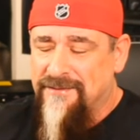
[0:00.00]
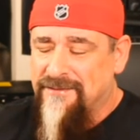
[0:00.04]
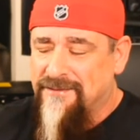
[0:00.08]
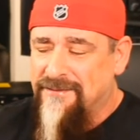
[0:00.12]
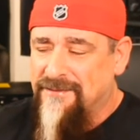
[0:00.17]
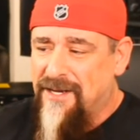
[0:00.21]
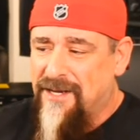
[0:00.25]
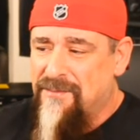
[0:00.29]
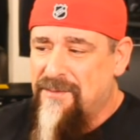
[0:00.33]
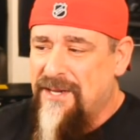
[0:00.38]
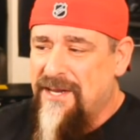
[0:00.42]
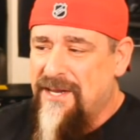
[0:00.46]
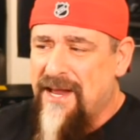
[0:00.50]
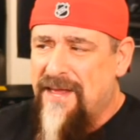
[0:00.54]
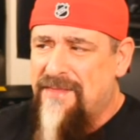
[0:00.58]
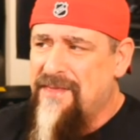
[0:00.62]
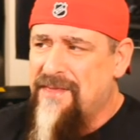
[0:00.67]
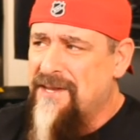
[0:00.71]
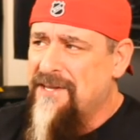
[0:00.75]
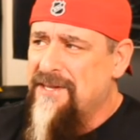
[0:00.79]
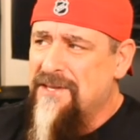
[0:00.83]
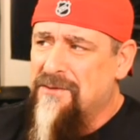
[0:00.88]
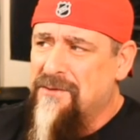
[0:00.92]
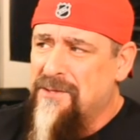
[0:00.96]
I mean, I think
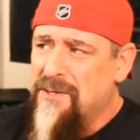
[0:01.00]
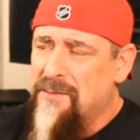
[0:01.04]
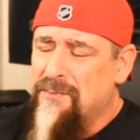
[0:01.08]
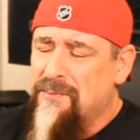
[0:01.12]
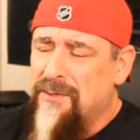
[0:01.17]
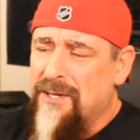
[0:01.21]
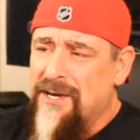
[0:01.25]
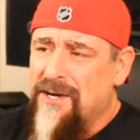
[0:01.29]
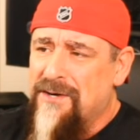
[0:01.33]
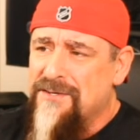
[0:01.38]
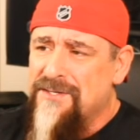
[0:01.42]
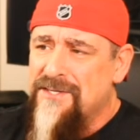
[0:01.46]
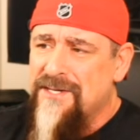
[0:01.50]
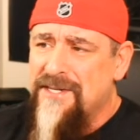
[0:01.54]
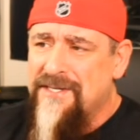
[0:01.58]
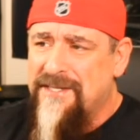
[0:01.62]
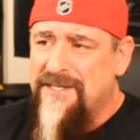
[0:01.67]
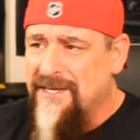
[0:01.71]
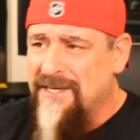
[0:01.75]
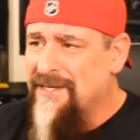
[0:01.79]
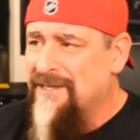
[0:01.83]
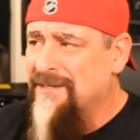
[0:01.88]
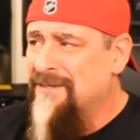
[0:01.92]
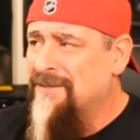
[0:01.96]
the only players he
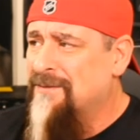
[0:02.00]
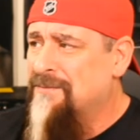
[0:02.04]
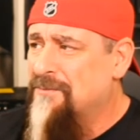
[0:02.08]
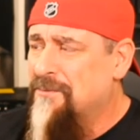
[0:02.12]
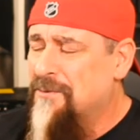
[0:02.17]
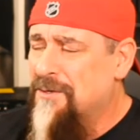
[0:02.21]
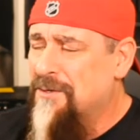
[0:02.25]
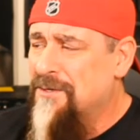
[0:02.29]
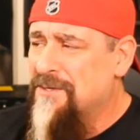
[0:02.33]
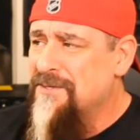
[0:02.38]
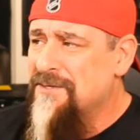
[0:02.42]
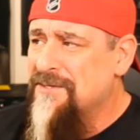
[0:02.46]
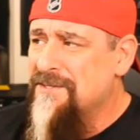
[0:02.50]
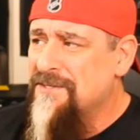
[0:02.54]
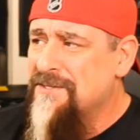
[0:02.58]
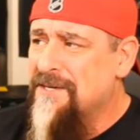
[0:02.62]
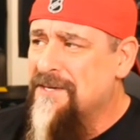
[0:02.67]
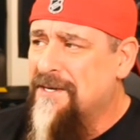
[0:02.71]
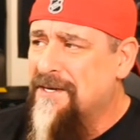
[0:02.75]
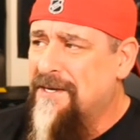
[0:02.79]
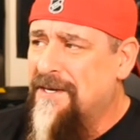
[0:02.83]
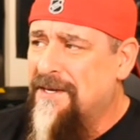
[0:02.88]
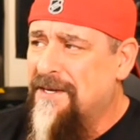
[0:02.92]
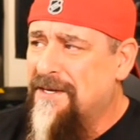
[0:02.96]
didn't was
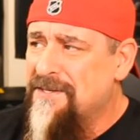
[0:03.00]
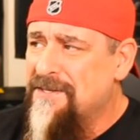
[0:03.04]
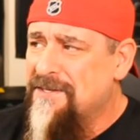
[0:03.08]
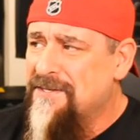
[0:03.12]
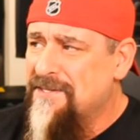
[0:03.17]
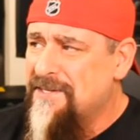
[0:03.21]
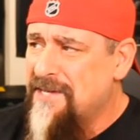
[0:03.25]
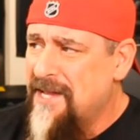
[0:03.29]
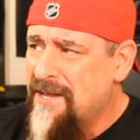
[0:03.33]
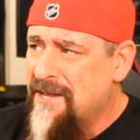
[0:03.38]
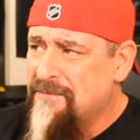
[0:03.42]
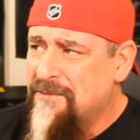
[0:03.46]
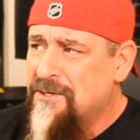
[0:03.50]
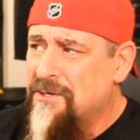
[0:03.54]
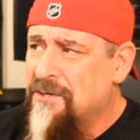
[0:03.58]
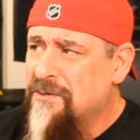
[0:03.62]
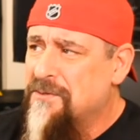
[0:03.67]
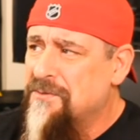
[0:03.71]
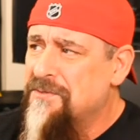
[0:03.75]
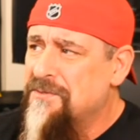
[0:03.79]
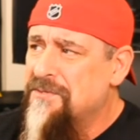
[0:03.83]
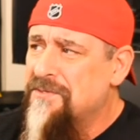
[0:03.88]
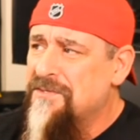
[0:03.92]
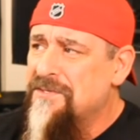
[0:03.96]

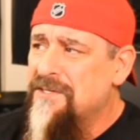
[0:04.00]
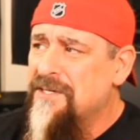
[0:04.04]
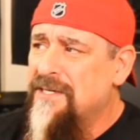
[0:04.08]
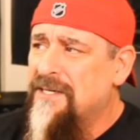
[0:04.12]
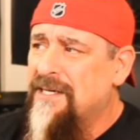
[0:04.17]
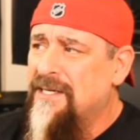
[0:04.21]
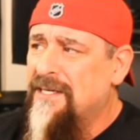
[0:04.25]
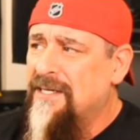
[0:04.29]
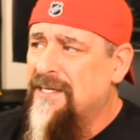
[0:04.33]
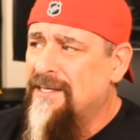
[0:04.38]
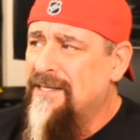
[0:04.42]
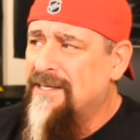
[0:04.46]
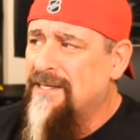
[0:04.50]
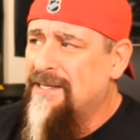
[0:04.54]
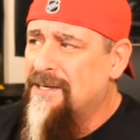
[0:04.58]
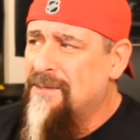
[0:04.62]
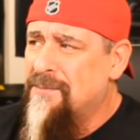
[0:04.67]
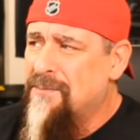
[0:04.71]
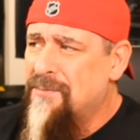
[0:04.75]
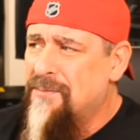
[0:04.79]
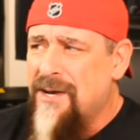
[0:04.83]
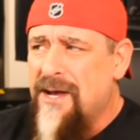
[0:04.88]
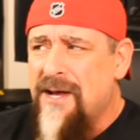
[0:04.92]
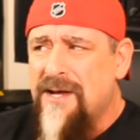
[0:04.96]
Stamkos,
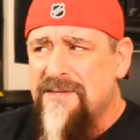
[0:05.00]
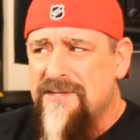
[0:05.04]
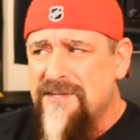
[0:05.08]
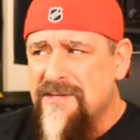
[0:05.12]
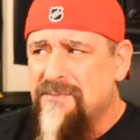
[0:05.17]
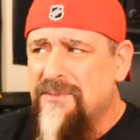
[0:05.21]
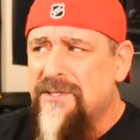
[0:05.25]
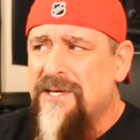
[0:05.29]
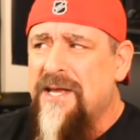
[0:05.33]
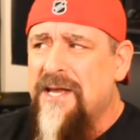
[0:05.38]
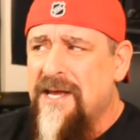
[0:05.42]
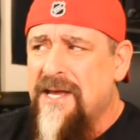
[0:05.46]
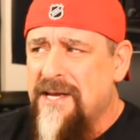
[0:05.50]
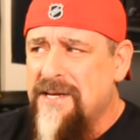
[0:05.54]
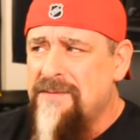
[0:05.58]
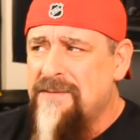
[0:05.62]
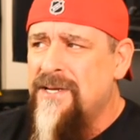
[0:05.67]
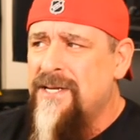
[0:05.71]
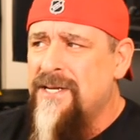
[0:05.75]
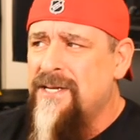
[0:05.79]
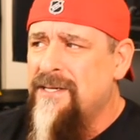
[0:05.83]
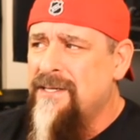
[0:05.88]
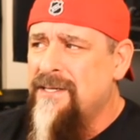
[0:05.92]
possibly Hedman.